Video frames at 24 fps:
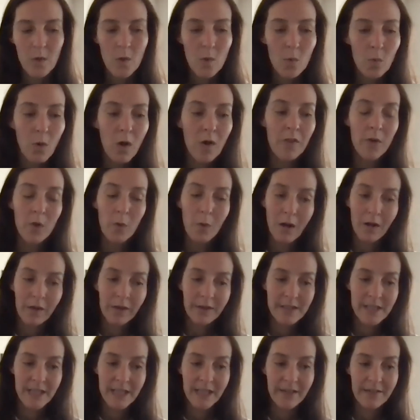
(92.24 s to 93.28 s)
while the
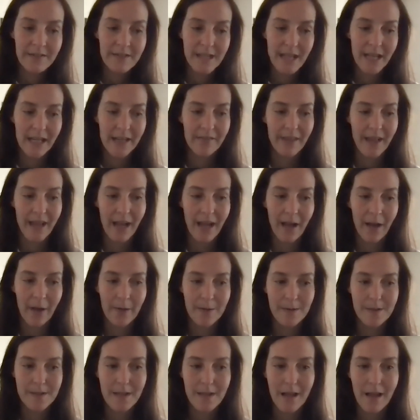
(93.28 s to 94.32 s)
qualitative side of the
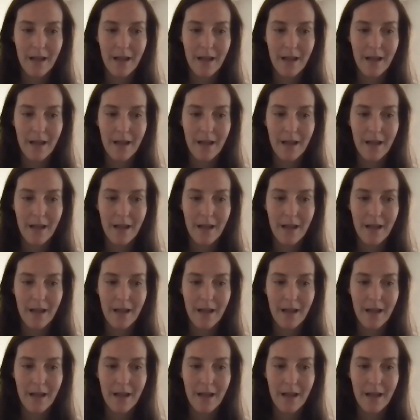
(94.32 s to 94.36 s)
house